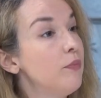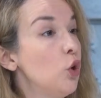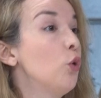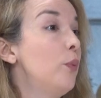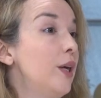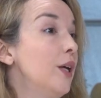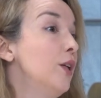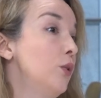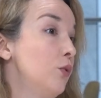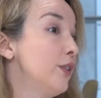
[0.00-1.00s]

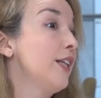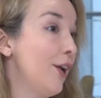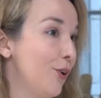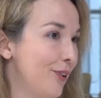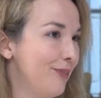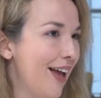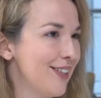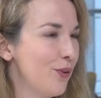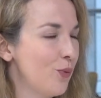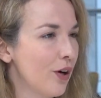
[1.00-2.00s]
European cycle,
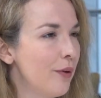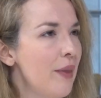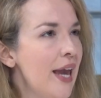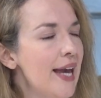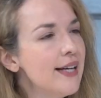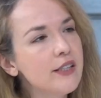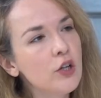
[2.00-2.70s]
as it were, is the